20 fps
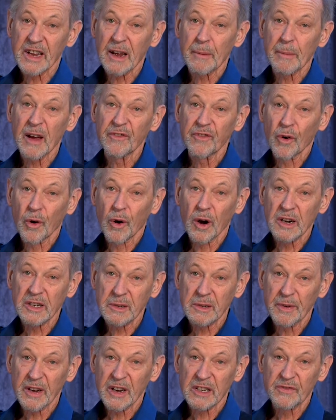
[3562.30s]
They're not going to take it
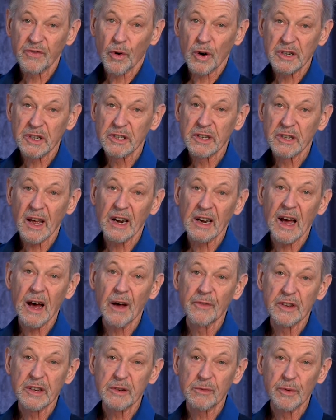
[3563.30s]
by force because
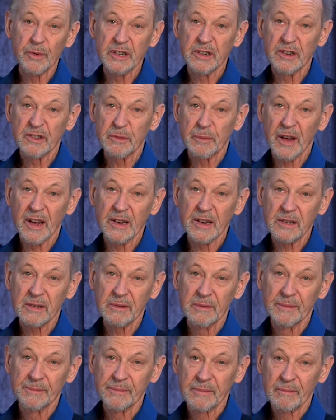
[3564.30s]
force is not allowed in this region
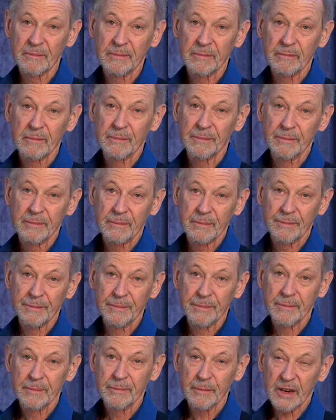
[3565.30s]
of space
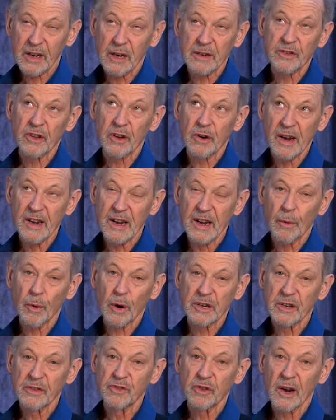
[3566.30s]
because of
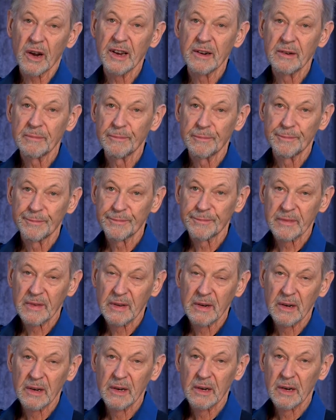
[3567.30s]
the great networks of trade.
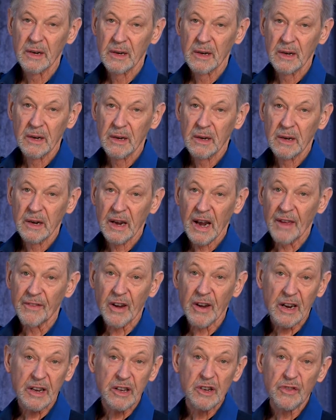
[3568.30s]

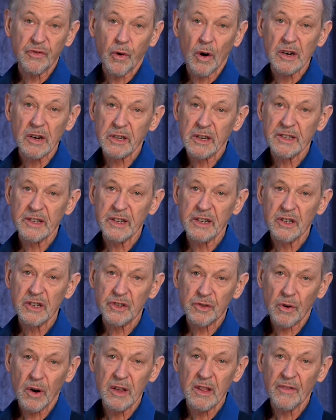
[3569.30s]
And they're not going to use force
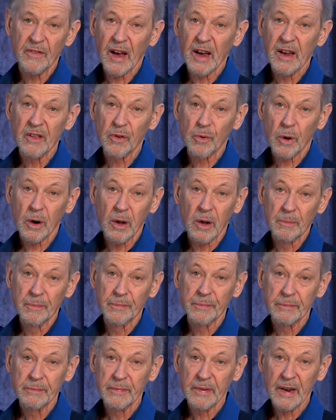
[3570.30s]
because they destroy the value
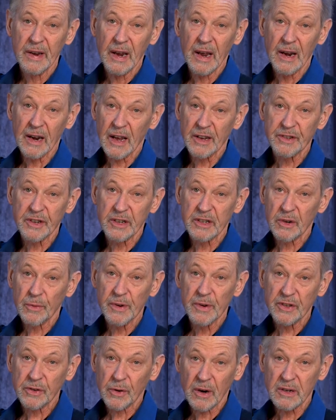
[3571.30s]
of the world
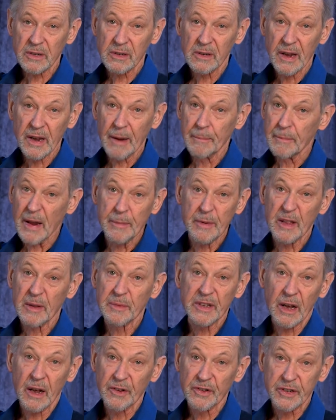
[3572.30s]
and us as a resource,
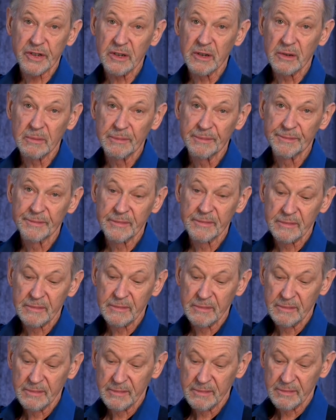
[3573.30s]
and maybe themselves
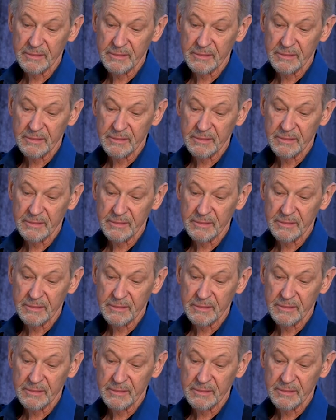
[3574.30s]
too.